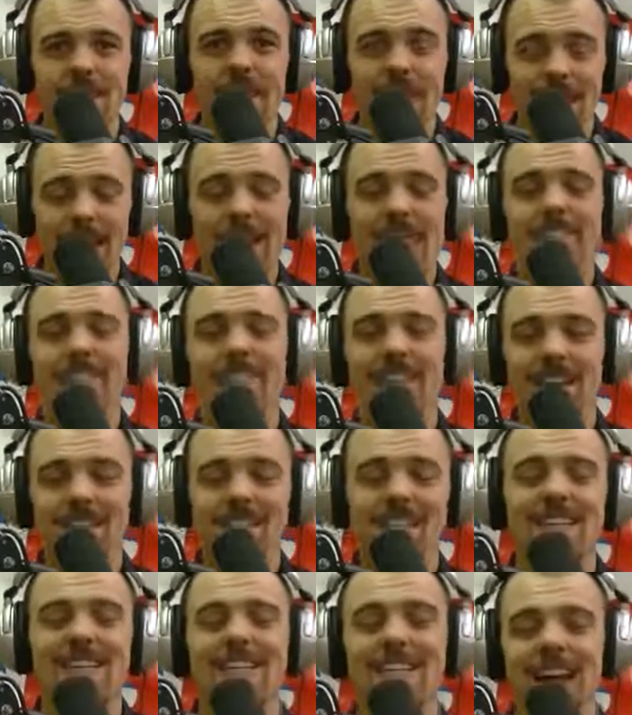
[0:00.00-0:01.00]
Yes,
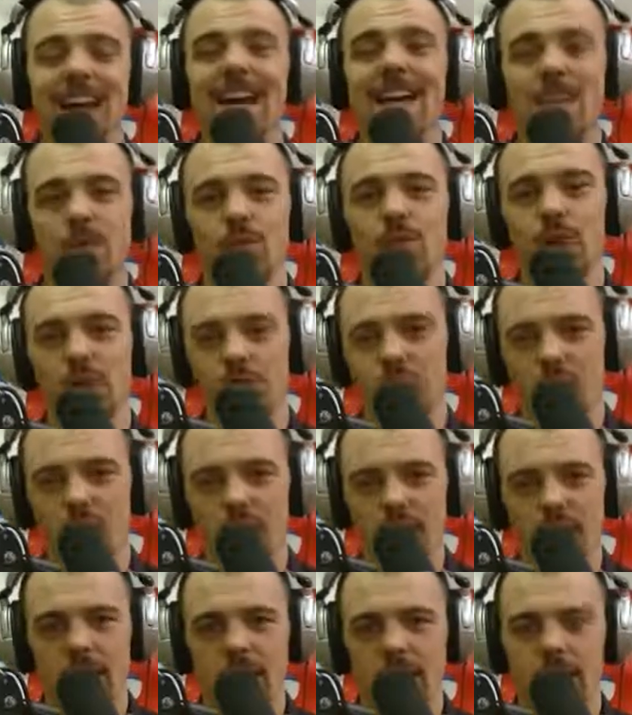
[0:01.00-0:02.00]
that's exactly what I'm
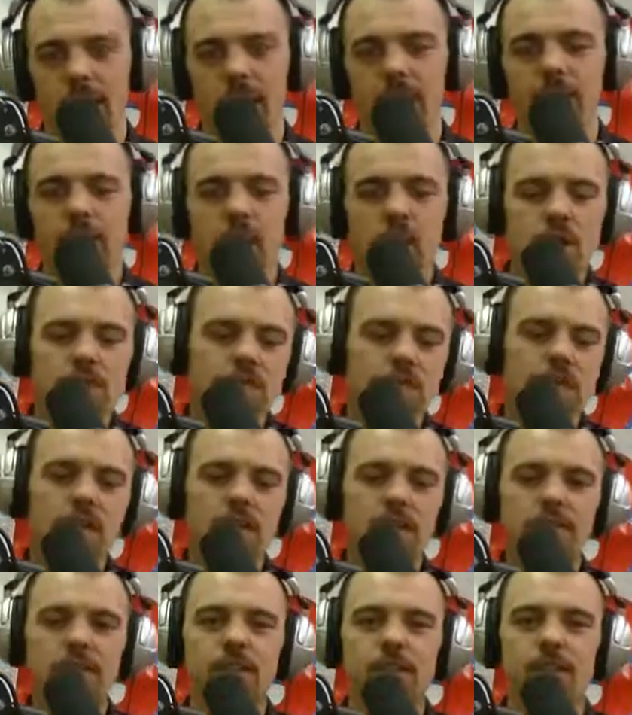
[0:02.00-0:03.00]
talking about. So
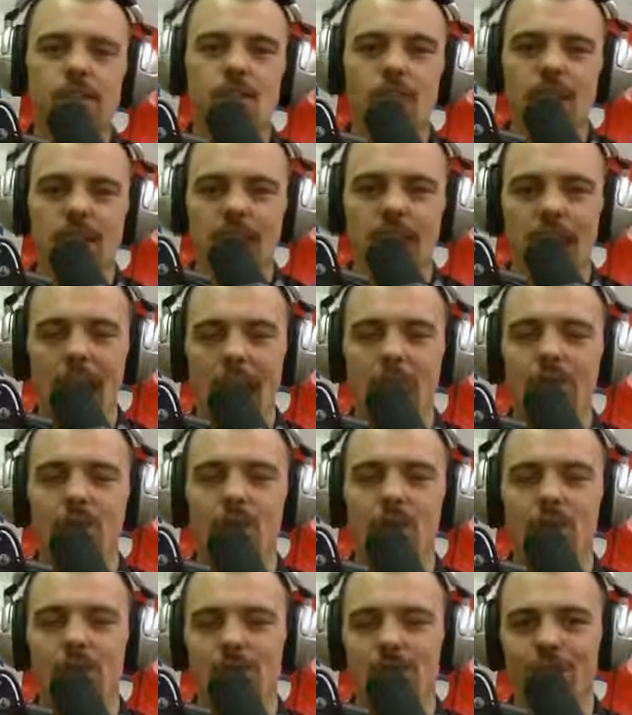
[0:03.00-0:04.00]
give
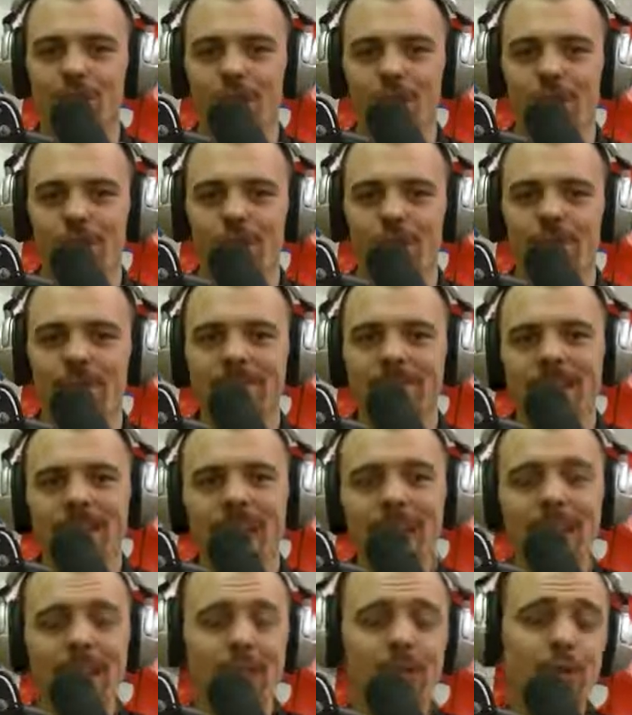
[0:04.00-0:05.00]
SWAN-Capital a call
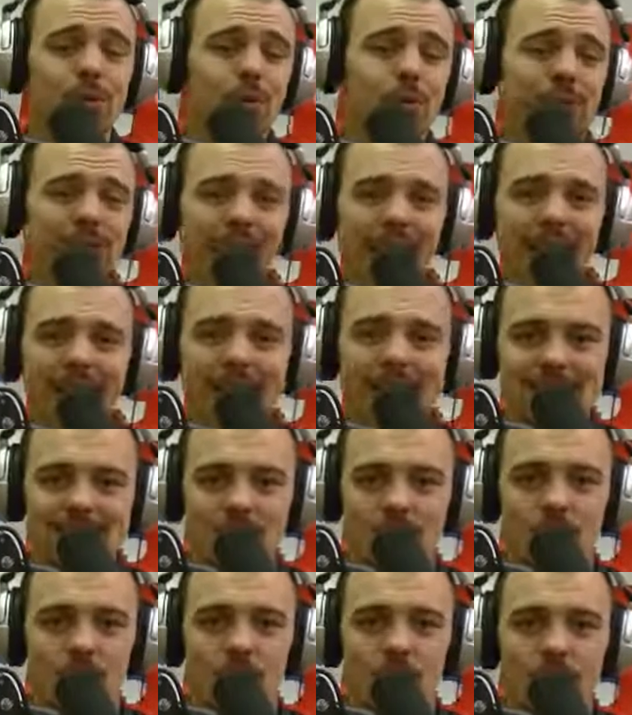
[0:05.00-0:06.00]
at
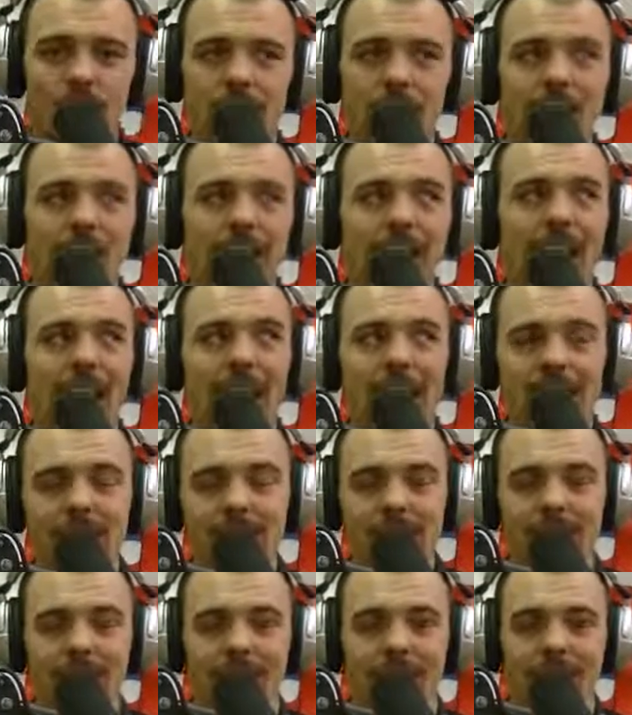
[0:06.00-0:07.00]

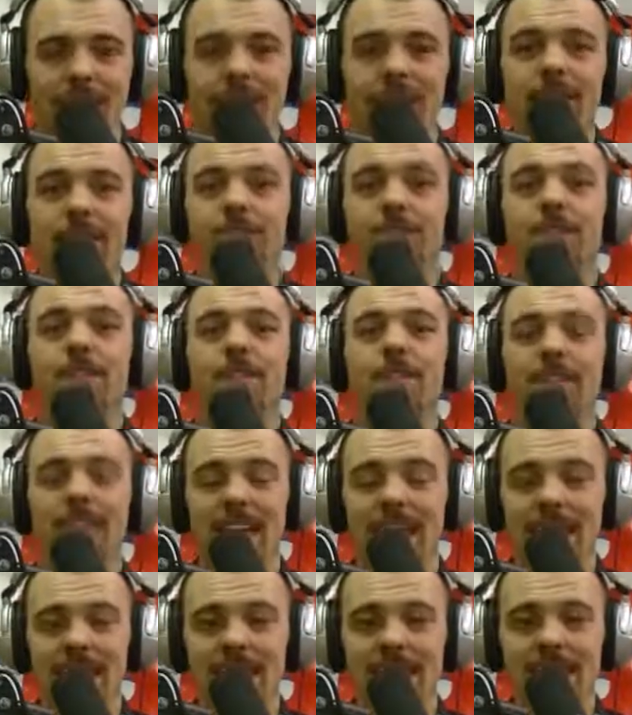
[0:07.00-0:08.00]

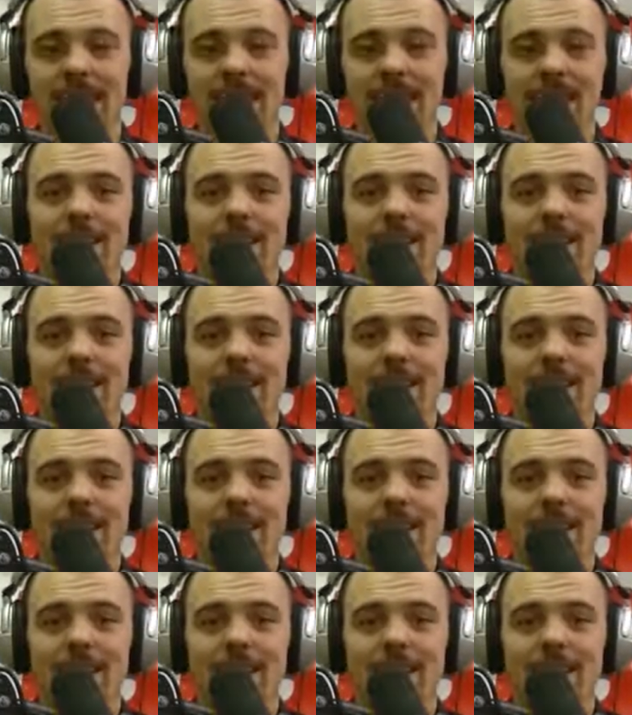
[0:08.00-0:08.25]
380-9558.